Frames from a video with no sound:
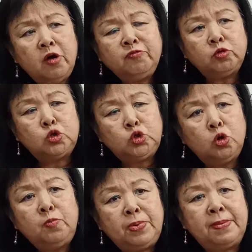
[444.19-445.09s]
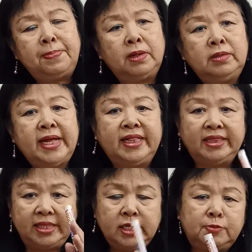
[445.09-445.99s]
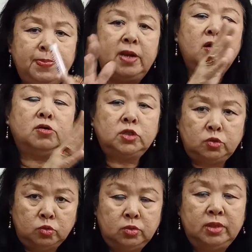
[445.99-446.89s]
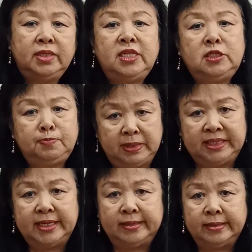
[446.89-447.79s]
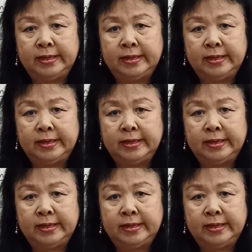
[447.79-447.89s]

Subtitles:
off to show people that this belongs to this person.